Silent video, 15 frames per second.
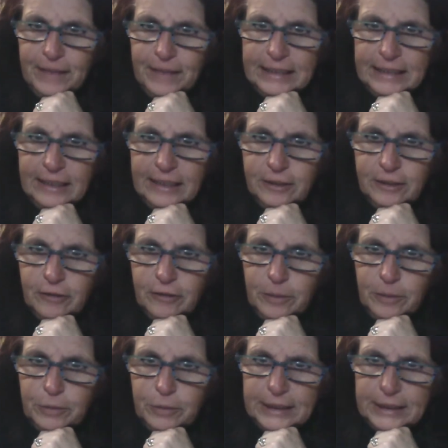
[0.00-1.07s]
They tend to
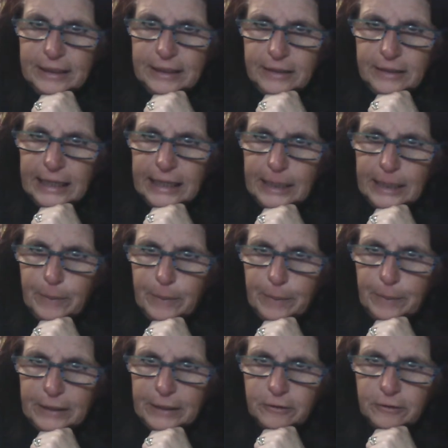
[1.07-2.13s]
grow pretty okay, but
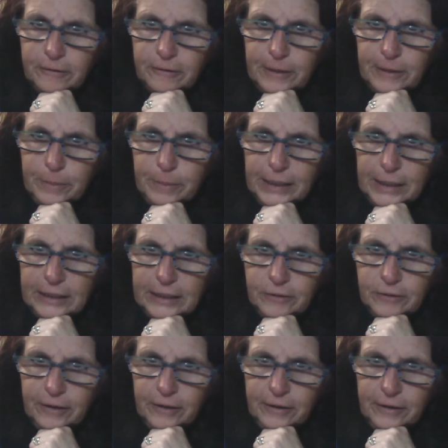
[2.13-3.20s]
better off in a place
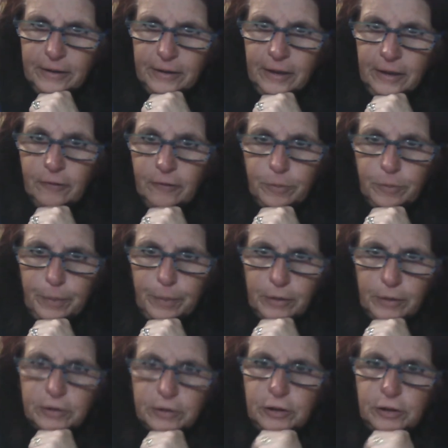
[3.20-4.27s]
rather than from
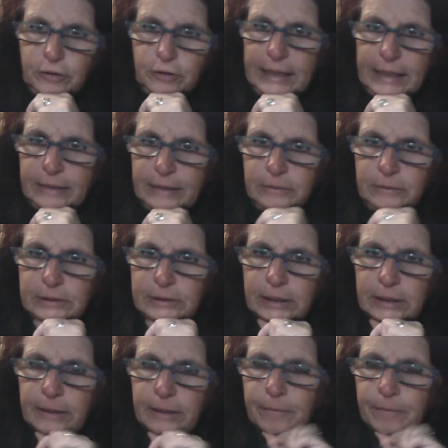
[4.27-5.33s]
pot to ground.
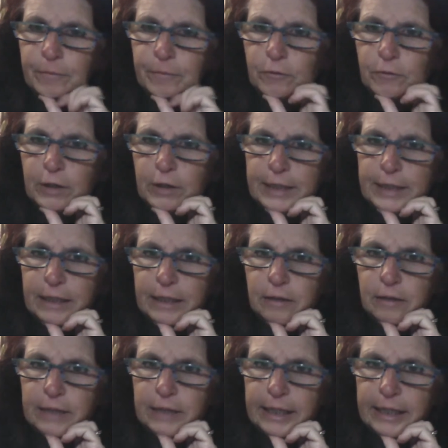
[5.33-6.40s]
Right,
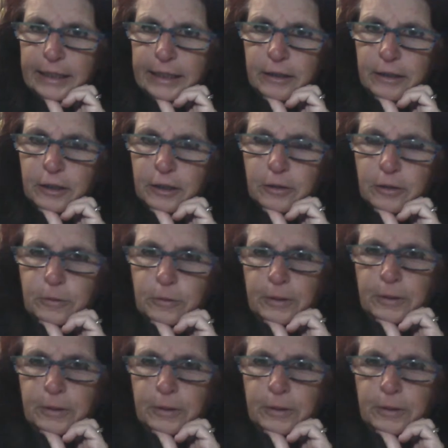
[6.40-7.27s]
okay, cool.